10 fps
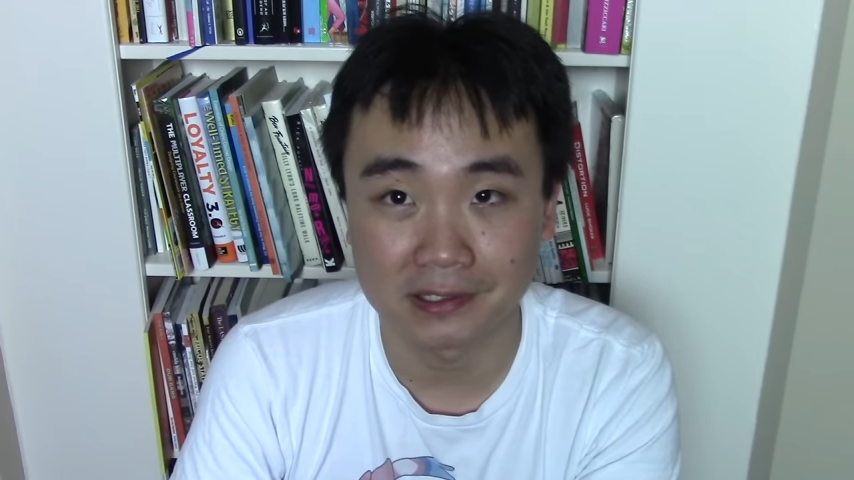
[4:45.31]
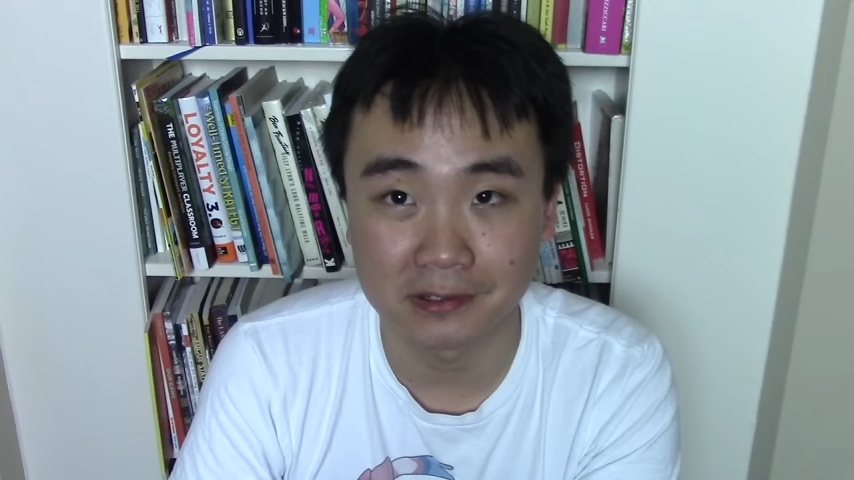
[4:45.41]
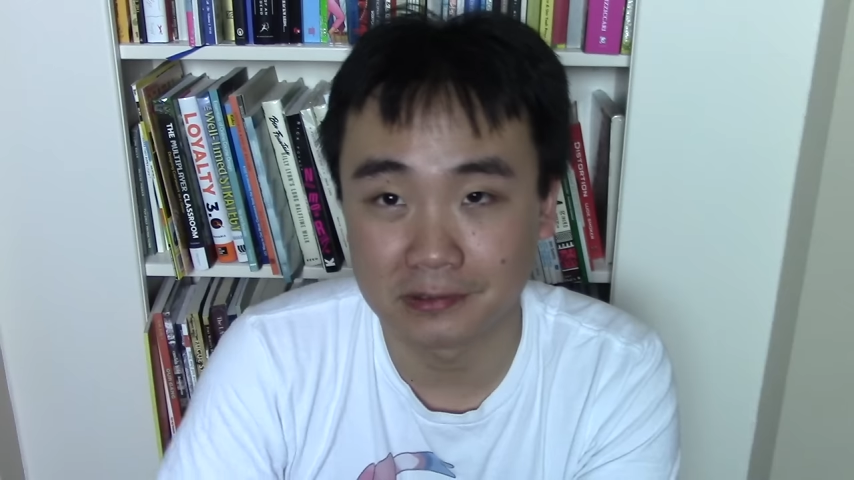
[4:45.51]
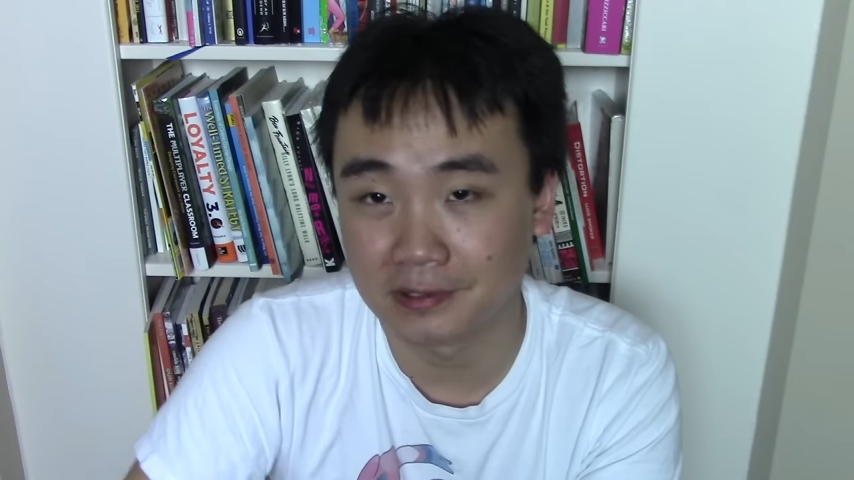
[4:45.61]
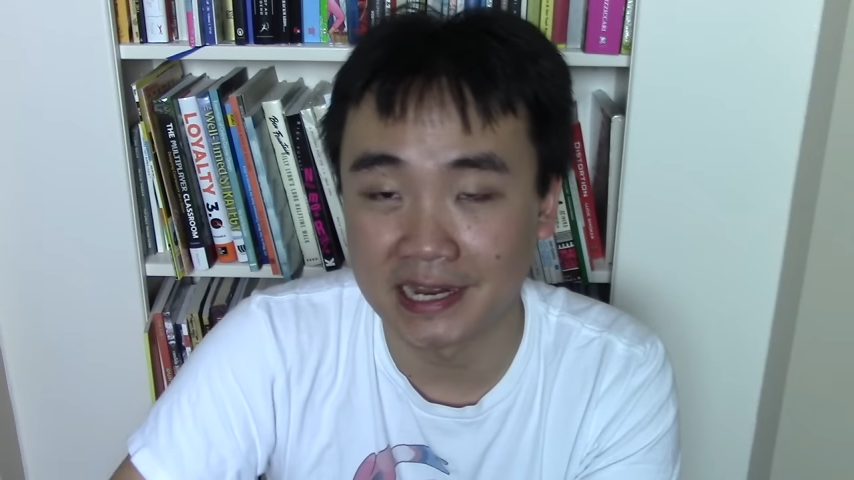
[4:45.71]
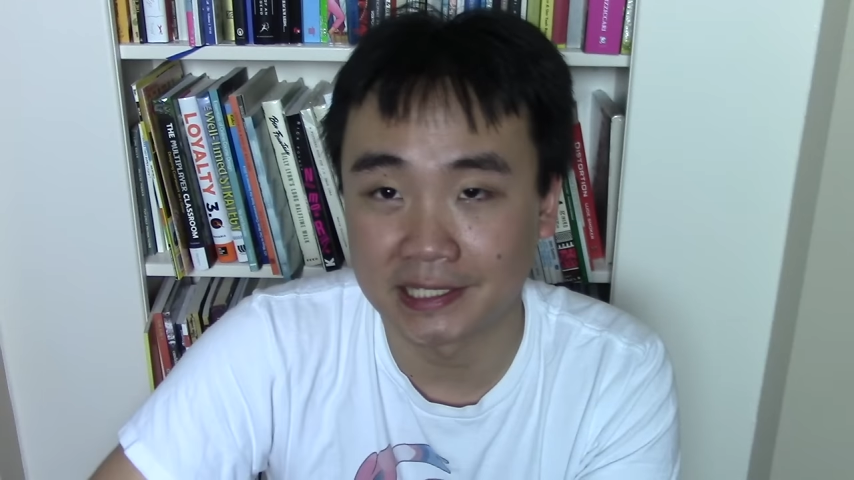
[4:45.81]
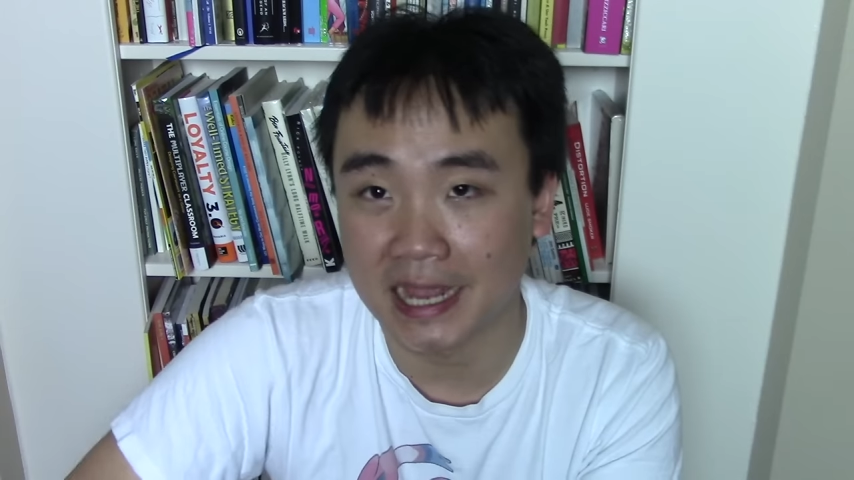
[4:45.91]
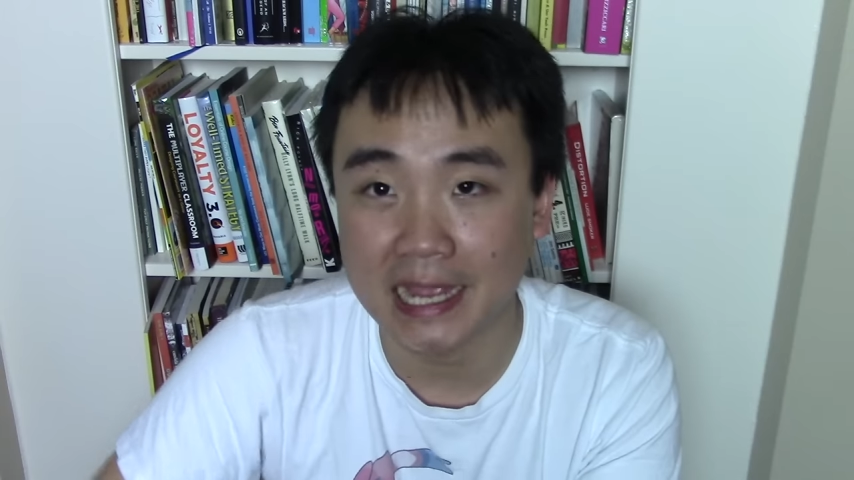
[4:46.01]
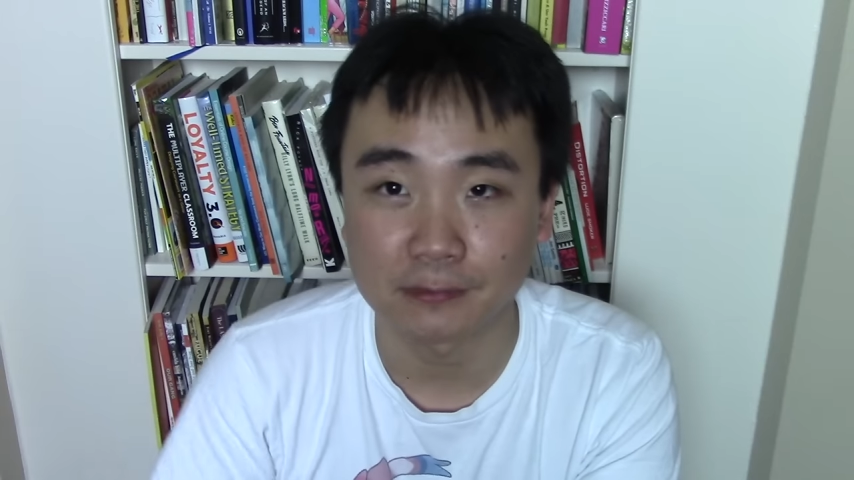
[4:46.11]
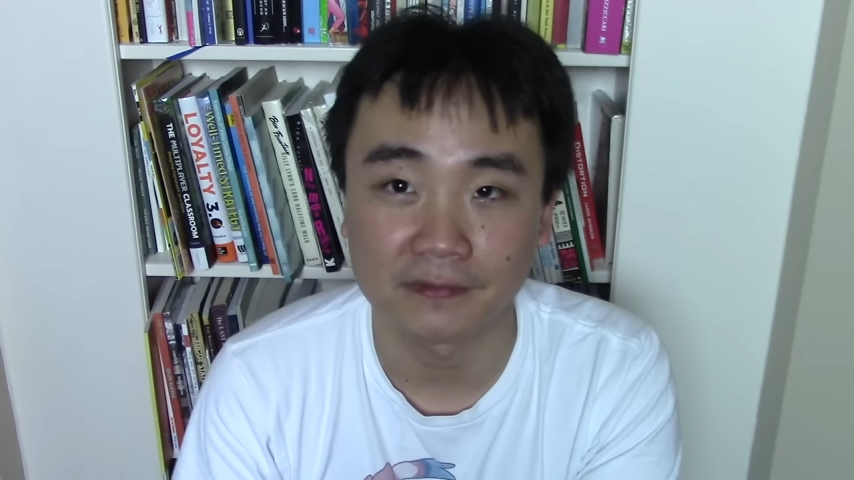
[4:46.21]
you to
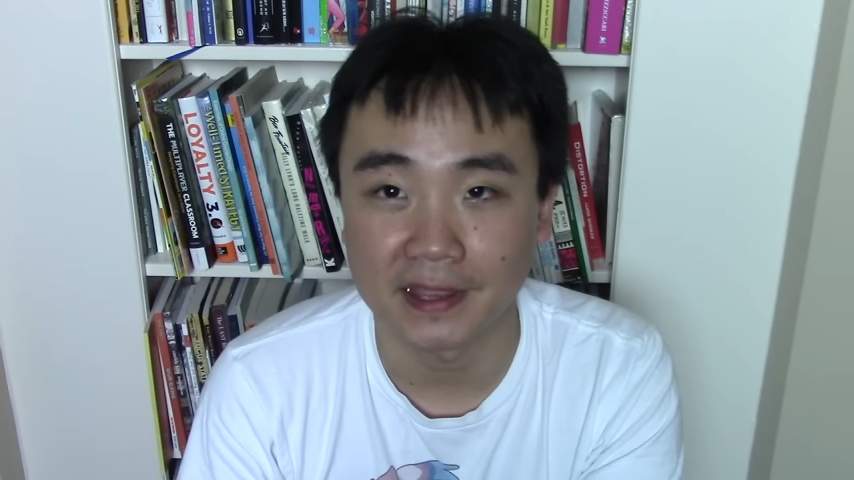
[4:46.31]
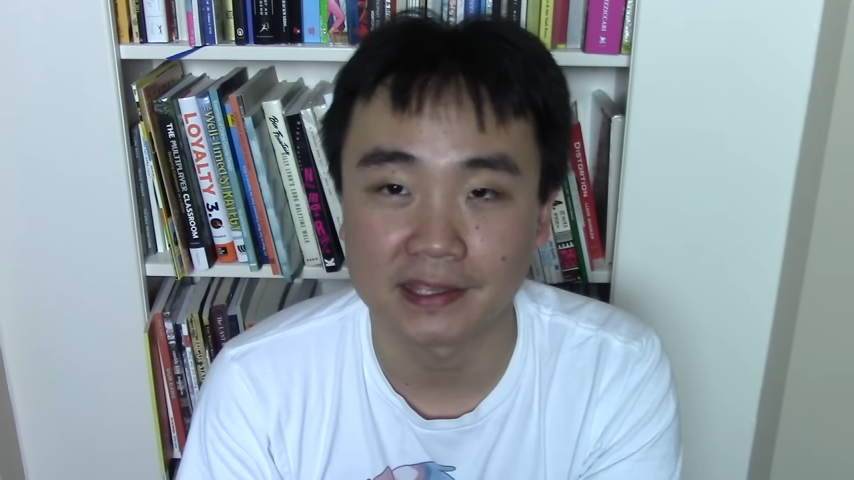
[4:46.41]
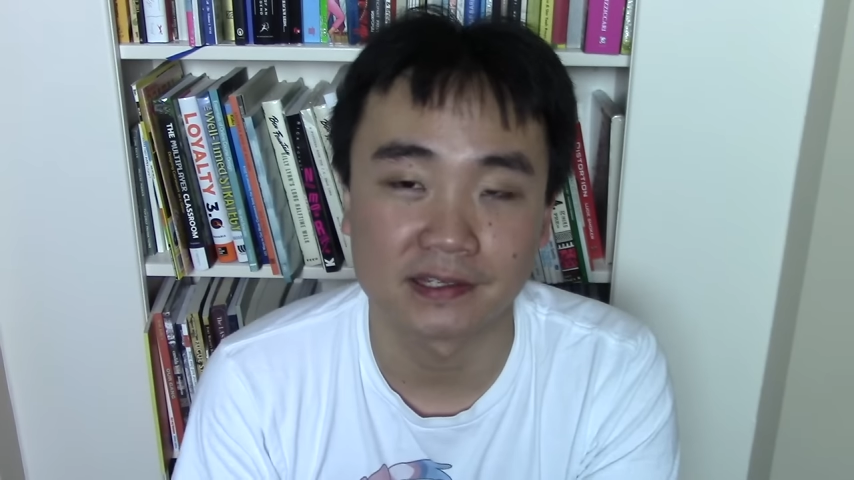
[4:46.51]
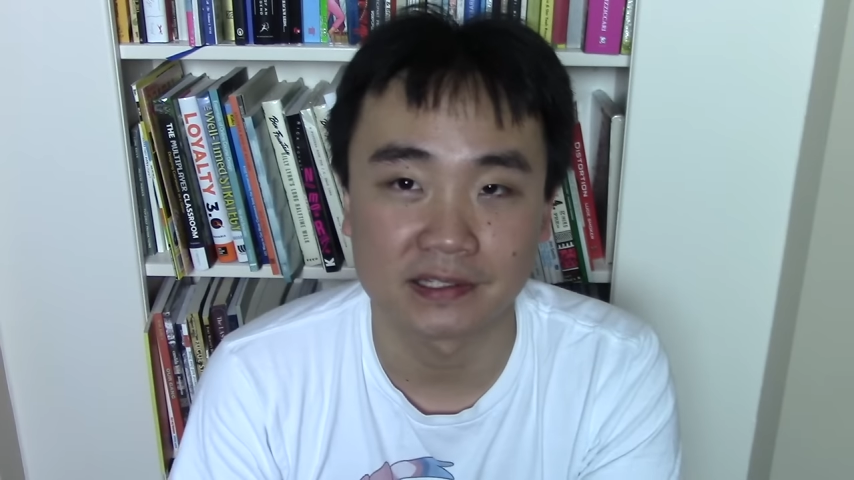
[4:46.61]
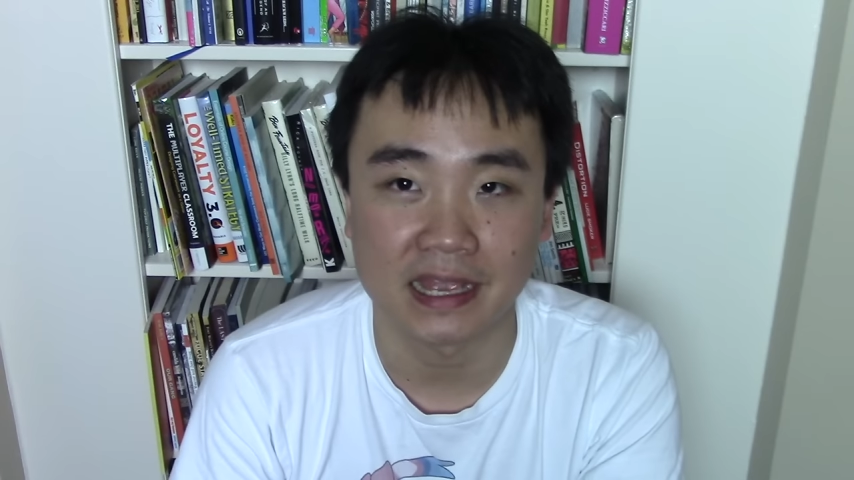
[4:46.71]
interact with it because